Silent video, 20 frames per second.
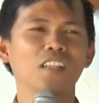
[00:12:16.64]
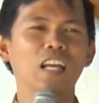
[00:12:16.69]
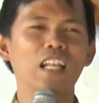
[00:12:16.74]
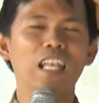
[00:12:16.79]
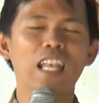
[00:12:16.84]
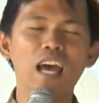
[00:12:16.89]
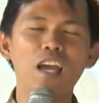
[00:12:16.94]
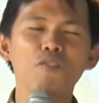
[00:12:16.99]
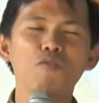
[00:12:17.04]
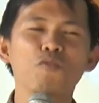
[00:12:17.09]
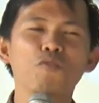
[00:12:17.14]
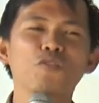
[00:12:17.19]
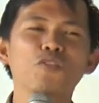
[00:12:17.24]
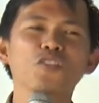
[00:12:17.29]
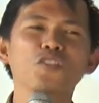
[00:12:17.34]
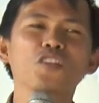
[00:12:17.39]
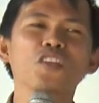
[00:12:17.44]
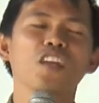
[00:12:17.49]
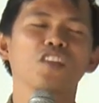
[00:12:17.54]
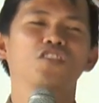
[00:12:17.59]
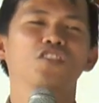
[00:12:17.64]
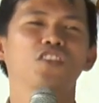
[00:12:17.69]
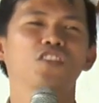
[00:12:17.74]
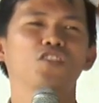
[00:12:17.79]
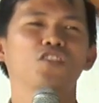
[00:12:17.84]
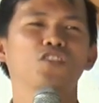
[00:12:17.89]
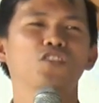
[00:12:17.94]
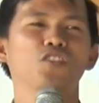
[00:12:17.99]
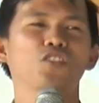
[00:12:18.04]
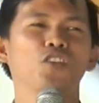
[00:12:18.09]
Life
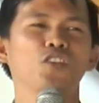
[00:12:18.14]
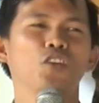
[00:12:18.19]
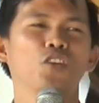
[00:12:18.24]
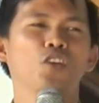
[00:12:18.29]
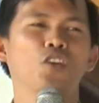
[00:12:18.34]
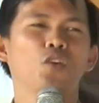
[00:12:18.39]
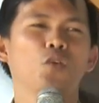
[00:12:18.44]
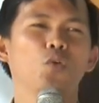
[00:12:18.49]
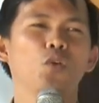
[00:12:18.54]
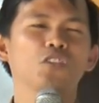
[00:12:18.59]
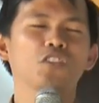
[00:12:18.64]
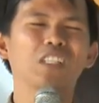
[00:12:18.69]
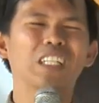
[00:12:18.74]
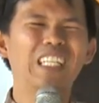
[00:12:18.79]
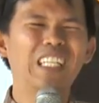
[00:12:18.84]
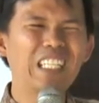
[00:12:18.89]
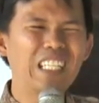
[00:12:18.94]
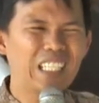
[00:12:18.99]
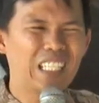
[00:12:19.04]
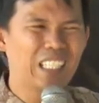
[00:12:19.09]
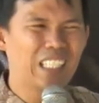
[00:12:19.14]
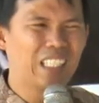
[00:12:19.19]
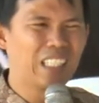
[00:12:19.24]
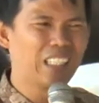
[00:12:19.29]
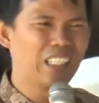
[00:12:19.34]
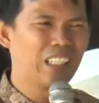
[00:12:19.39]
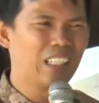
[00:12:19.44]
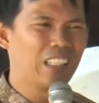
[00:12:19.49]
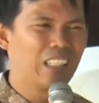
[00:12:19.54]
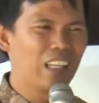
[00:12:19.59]
sketches was the key.
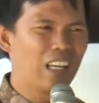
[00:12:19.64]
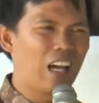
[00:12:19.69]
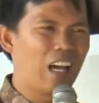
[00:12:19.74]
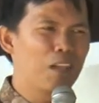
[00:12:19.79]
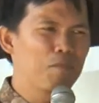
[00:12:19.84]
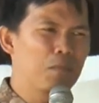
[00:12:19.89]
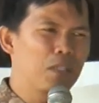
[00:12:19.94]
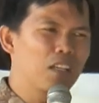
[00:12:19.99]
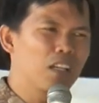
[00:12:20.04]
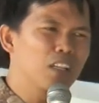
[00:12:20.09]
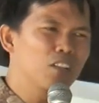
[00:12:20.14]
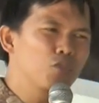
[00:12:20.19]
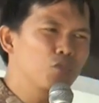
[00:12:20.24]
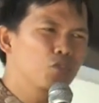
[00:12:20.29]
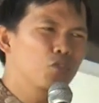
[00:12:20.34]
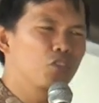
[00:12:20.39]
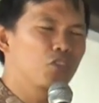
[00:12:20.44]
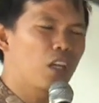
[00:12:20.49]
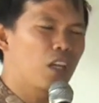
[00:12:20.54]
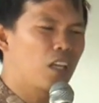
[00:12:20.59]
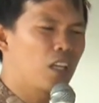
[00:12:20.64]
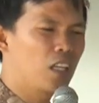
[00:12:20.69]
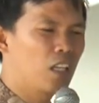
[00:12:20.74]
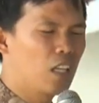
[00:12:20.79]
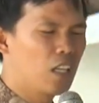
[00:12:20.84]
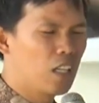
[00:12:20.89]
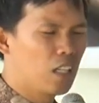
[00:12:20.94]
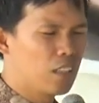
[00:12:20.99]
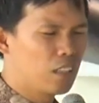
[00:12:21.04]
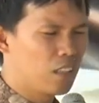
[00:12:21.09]
I began to say
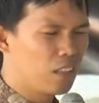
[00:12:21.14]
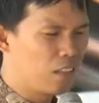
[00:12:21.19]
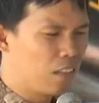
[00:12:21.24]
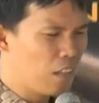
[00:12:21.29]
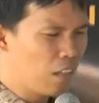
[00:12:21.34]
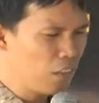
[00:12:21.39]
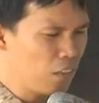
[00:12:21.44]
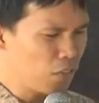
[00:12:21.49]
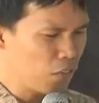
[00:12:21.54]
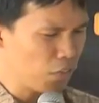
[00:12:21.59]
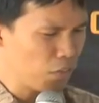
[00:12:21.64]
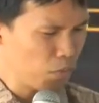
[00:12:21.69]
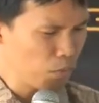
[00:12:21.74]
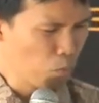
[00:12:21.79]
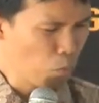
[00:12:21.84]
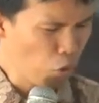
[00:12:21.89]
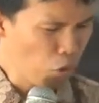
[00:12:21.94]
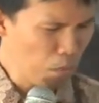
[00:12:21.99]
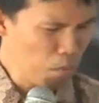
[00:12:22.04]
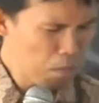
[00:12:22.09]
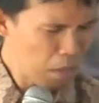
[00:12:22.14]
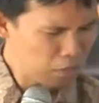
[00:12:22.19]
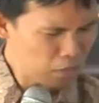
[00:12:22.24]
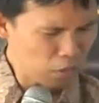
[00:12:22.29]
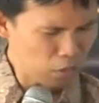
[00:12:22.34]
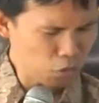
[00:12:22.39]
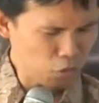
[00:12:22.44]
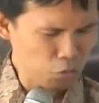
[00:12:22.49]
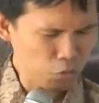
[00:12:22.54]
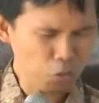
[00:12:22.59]
that there is more
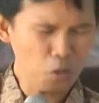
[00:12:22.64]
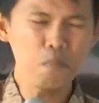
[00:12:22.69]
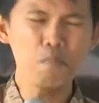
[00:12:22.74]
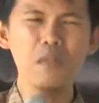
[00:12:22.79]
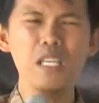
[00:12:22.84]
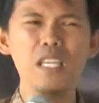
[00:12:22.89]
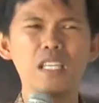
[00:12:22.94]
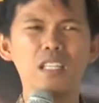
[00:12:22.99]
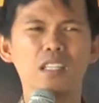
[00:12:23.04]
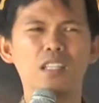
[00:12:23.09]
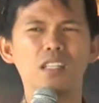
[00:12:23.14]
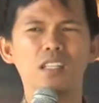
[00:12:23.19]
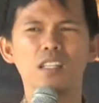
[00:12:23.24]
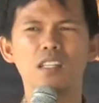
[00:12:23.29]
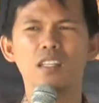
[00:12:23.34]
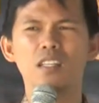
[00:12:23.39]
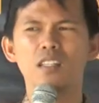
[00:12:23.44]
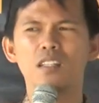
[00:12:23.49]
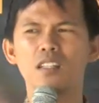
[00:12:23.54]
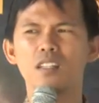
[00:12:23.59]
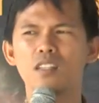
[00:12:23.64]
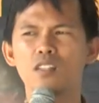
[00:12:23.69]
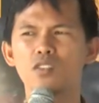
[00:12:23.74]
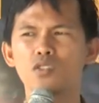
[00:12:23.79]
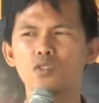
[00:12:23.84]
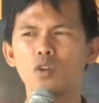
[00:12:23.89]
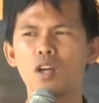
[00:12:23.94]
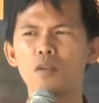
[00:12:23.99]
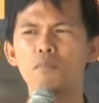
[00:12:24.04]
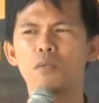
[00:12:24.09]
message for me.
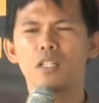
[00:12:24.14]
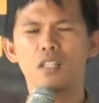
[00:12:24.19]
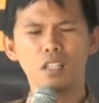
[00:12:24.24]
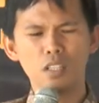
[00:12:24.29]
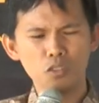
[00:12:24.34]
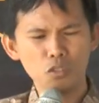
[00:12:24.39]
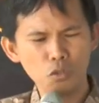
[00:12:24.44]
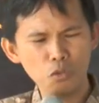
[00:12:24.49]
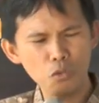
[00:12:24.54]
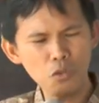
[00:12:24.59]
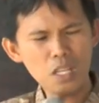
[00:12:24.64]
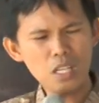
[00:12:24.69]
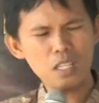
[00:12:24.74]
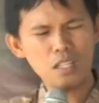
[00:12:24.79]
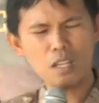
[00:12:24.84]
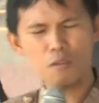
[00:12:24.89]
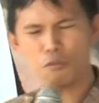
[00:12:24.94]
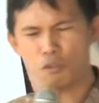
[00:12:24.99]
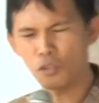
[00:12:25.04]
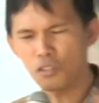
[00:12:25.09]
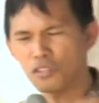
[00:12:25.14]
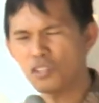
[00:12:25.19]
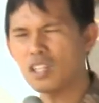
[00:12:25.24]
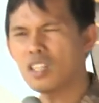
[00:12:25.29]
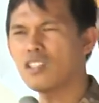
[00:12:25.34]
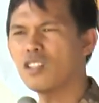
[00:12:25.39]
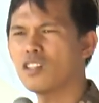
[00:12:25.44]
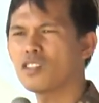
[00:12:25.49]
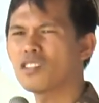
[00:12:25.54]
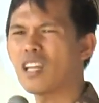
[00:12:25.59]
So I began to read, and for three
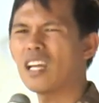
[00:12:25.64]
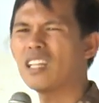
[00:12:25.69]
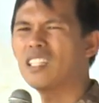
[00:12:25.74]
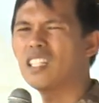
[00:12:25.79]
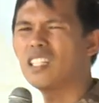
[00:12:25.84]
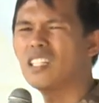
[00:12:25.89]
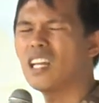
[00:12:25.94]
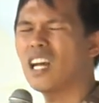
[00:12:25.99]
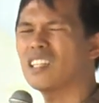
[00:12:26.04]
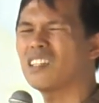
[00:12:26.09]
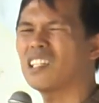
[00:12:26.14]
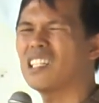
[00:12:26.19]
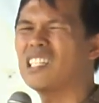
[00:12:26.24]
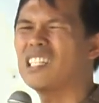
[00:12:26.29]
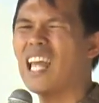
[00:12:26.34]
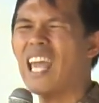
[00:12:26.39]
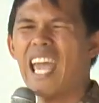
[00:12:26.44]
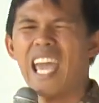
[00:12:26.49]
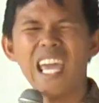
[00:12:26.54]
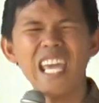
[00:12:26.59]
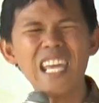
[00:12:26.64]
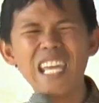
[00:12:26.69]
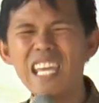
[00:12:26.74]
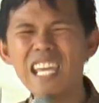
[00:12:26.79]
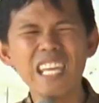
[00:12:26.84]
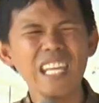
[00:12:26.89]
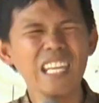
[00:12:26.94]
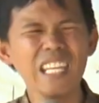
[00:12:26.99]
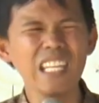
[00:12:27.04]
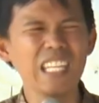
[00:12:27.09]
years I did not read
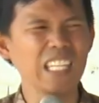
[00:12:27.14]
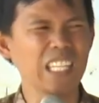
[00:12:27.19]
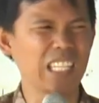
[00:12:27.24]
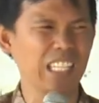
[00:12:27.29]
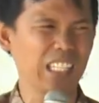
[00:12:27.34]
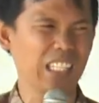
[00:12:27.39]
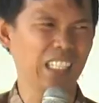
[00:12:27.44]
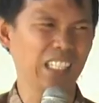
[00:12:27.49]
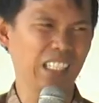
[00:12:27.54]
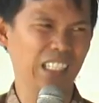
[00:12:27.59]
any,